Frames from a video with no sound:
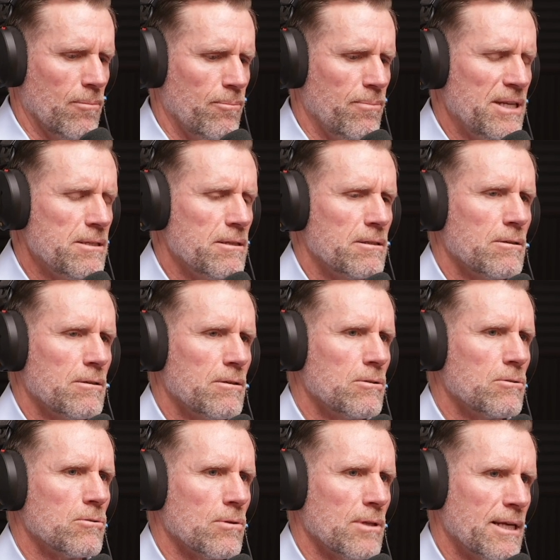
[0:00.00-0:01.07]

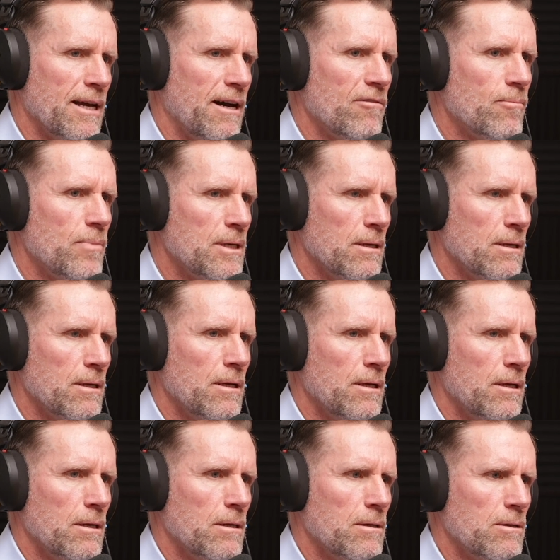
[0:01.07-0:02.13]
businesses or the government
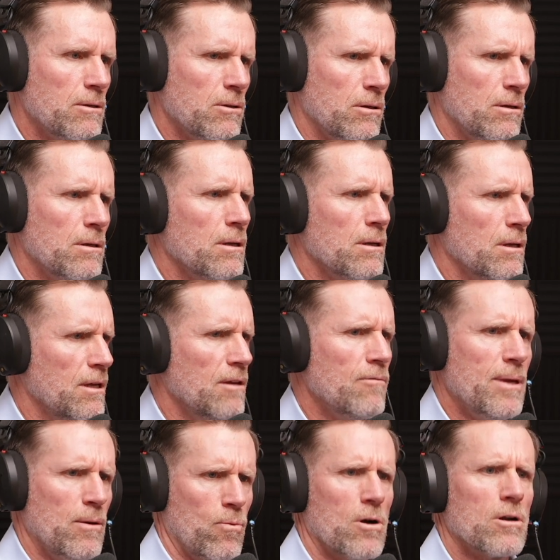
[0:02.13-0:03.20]
to give
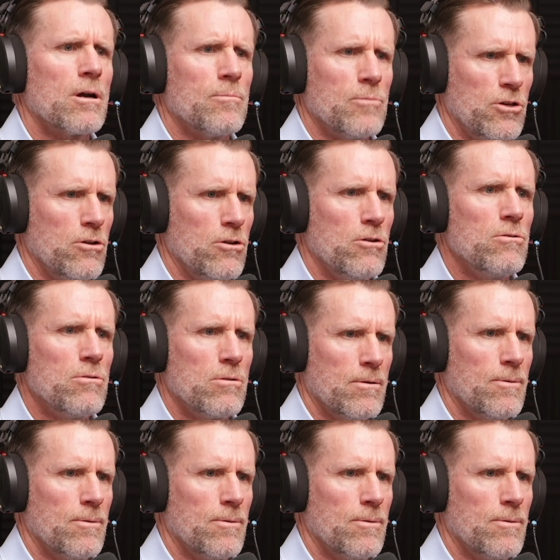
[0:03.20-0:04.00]
me what I'm due.